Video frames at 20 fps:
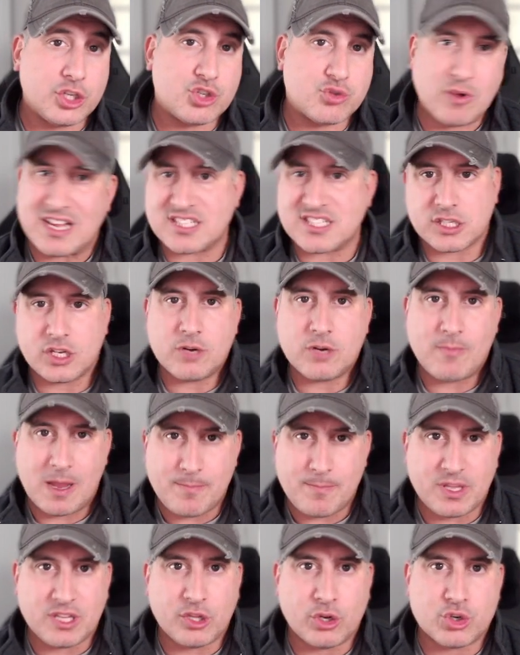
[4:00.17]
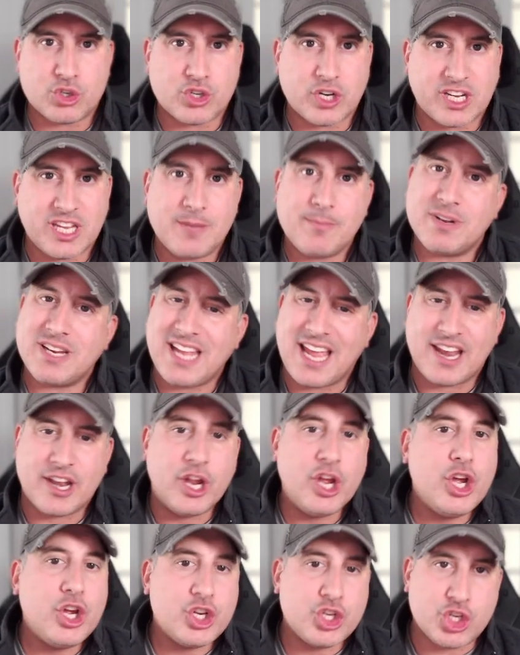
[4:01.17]
wrestler. Might be a little tricky, but again,
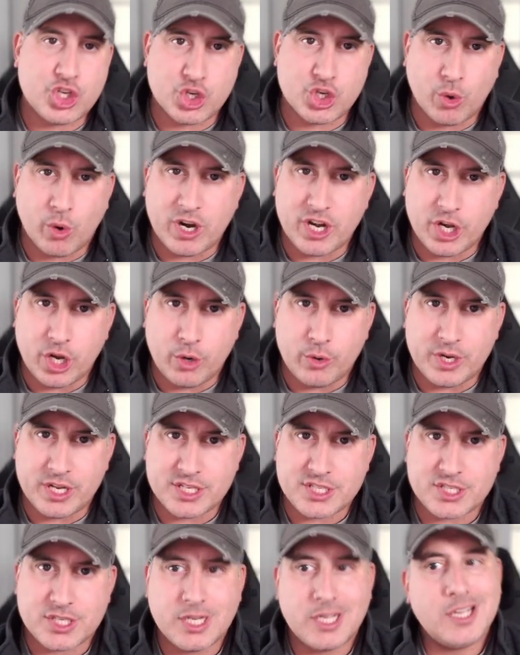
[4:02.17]
short notice.